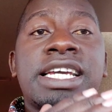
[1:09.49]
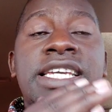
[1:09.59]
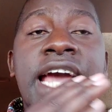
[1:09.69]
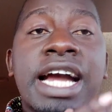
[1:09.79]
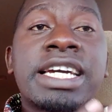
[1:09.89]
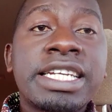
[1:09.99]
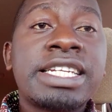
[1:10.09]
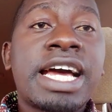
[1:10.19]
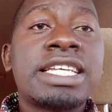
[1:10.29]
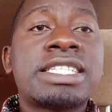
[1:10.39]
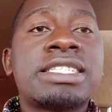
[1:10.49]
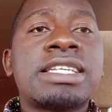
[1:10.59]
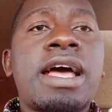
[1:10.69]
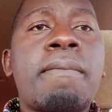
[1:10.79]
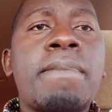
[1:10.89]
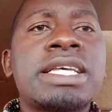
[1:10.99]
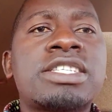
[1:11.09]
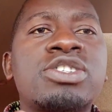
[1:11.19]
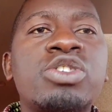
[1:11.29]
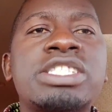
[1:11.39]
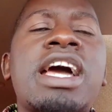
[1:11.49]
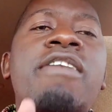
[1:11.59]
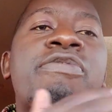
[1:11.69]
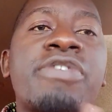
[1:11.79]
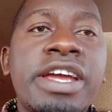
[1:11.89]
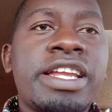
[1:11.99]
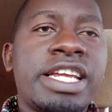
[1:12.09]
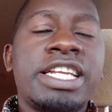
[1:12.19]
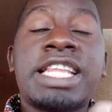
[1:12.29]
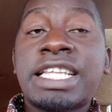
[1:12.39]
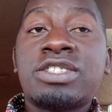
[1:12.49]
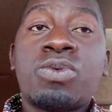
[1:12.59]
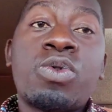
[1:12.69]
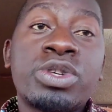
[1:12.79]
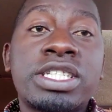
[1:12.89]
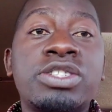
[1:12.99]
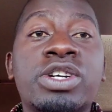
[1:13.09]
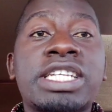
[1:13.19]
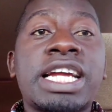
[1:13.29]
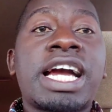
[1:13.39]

young leaders must not be afraid, and that's what Dr.